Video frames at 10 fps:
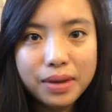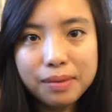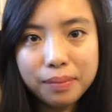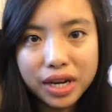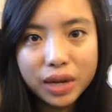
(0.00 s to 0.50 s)

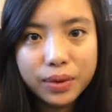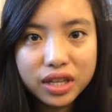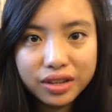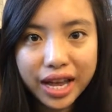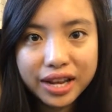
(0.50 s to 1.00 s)
me and Bunny
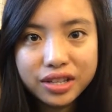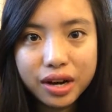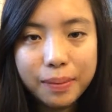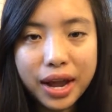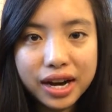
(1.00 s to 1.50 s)
went to
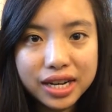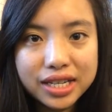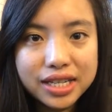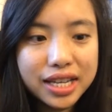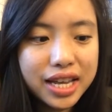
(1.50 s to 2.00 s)
ask our
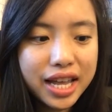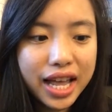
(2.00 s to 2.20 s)
parents,